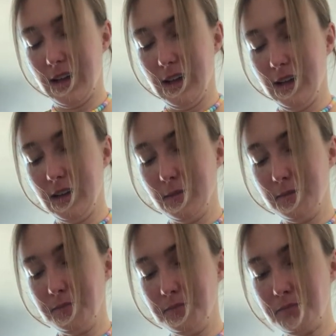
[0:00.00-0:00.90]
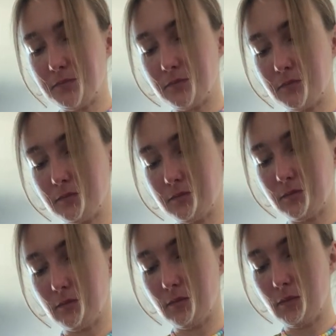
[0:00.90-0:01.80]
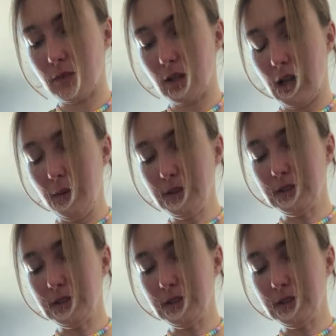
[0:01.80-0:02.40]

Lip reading: I would